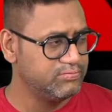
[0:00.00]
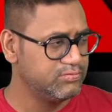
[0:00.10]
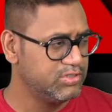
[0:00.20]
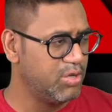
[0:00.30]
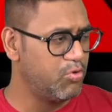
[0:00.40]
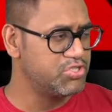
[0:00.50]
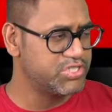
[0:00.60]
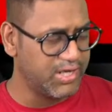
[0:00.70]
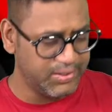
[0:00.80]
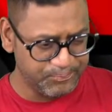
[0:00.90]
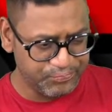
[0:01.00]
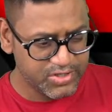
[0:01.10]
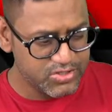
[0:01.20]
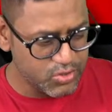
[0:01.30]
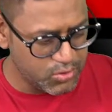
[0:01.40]
Come on, child.
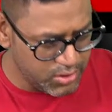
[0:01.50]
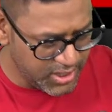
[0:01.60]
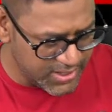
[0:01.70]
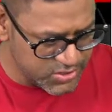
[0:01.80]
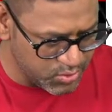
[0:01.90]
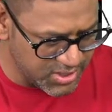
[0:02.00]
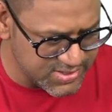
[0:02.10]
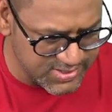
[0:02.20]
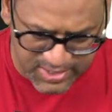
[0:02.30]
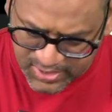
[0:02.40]
So as you can see,